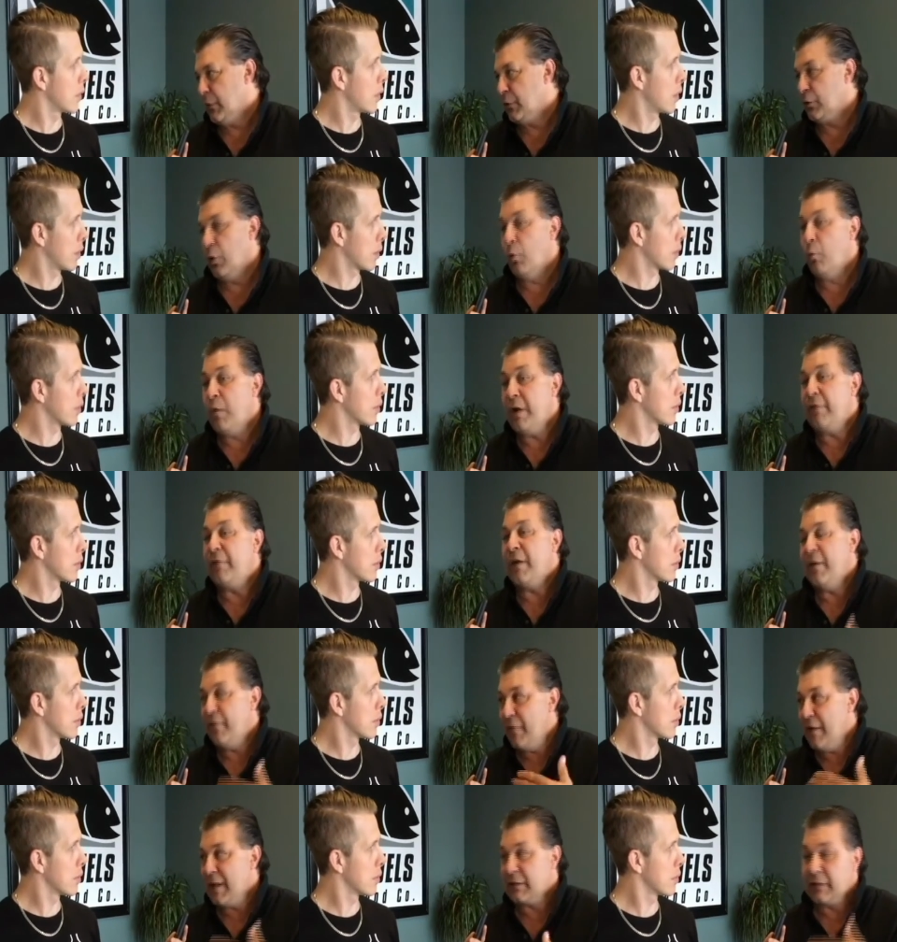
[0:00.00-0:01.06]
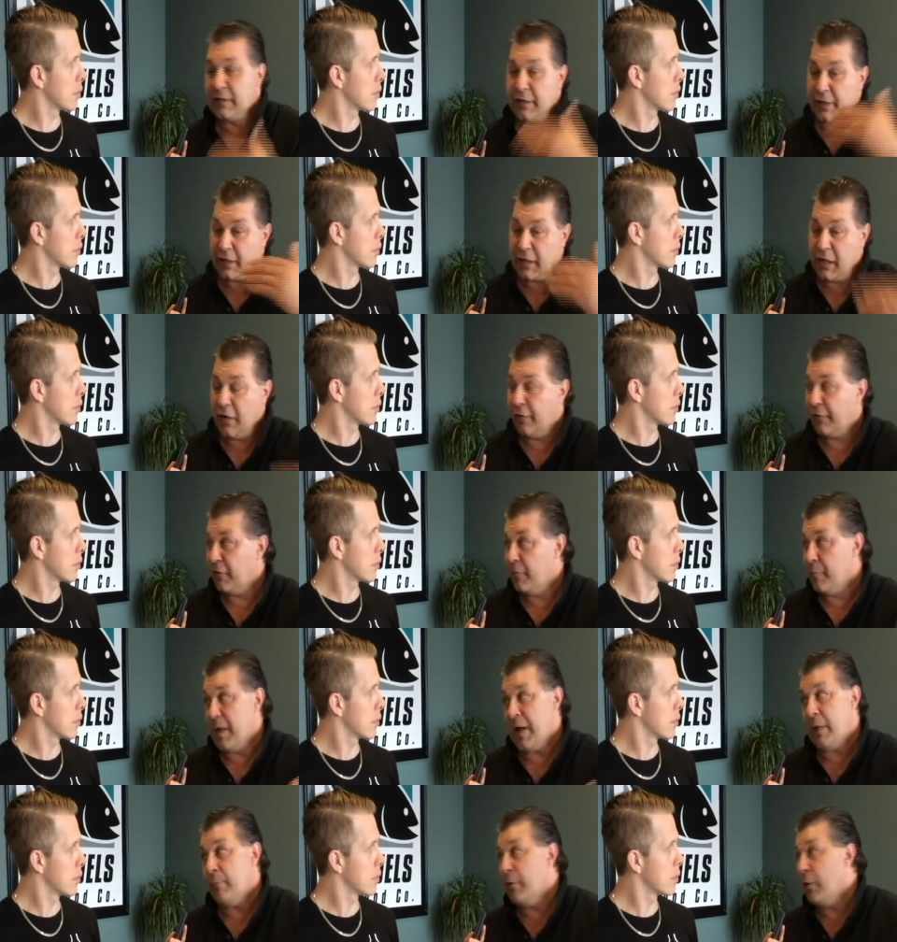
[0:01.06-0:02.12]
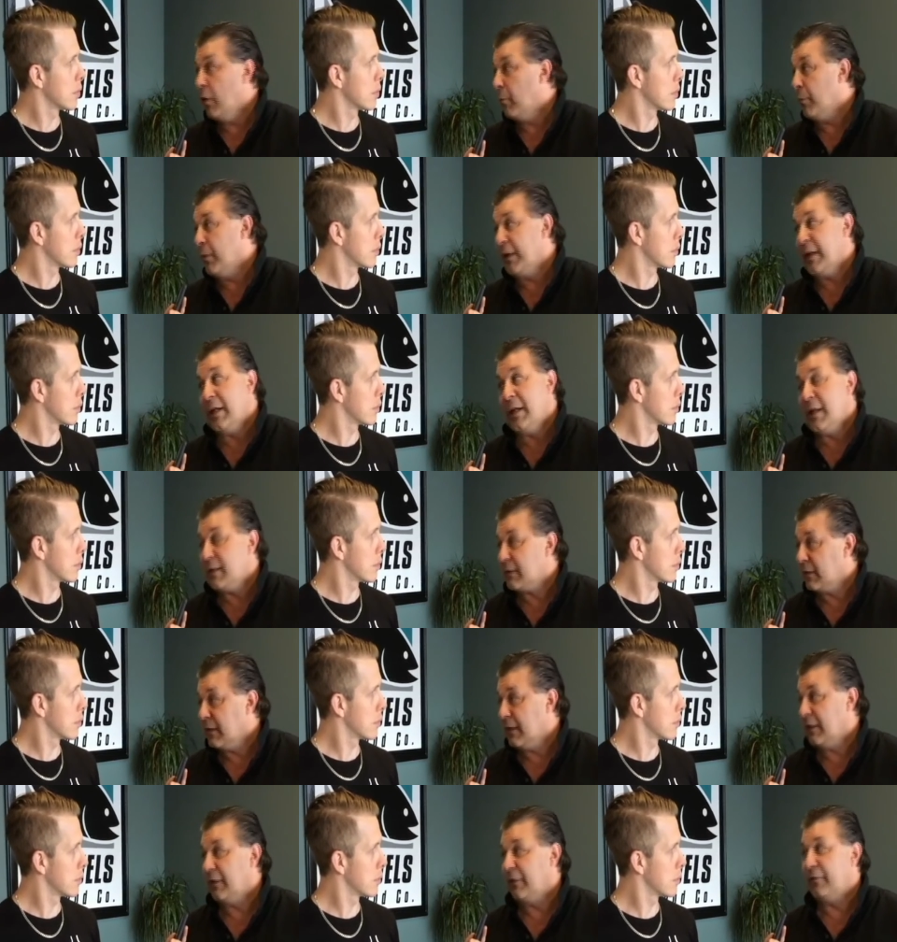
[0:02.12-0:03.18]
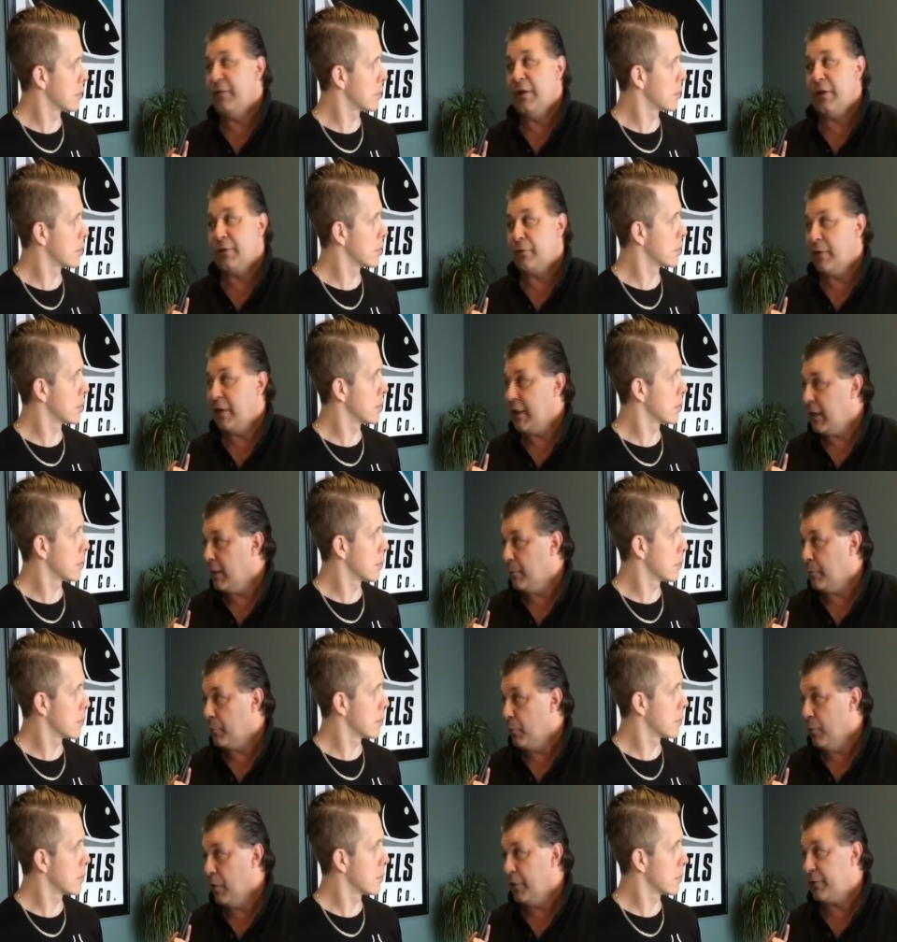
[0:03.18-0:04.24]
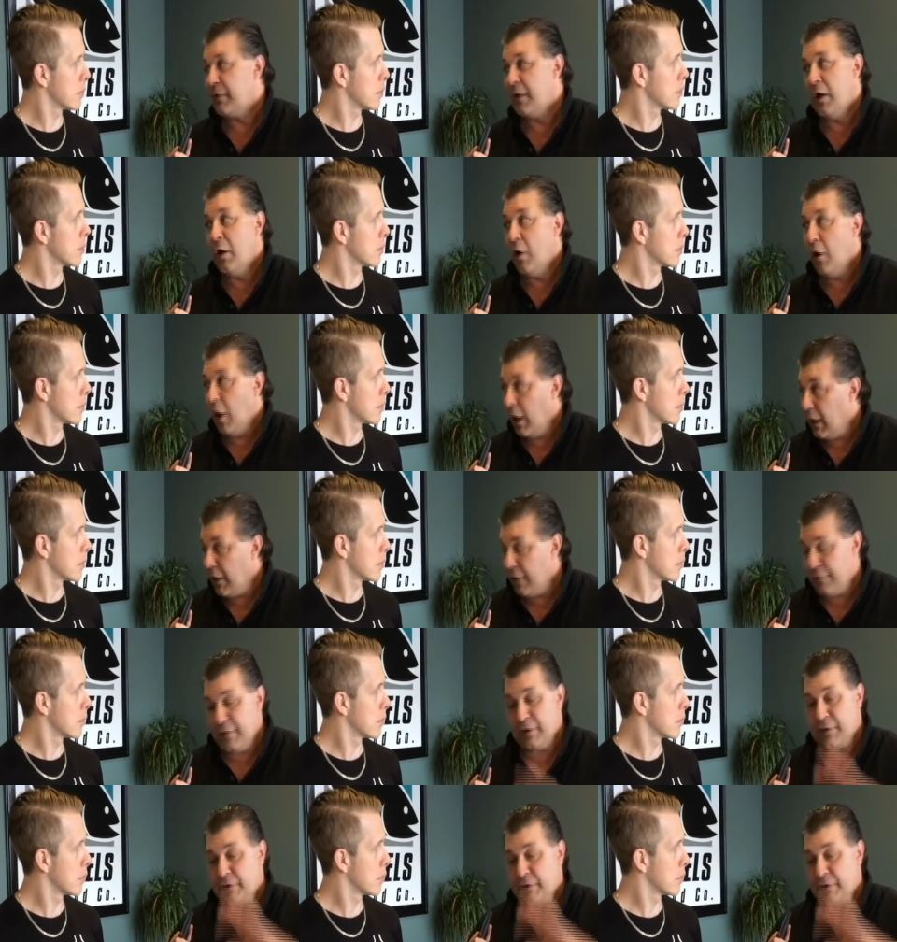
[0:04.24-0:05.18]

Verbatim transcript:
Speaker 1: So we've invested in the Gulf of Maine. We don't bring in Icelandic fish or any imports. All our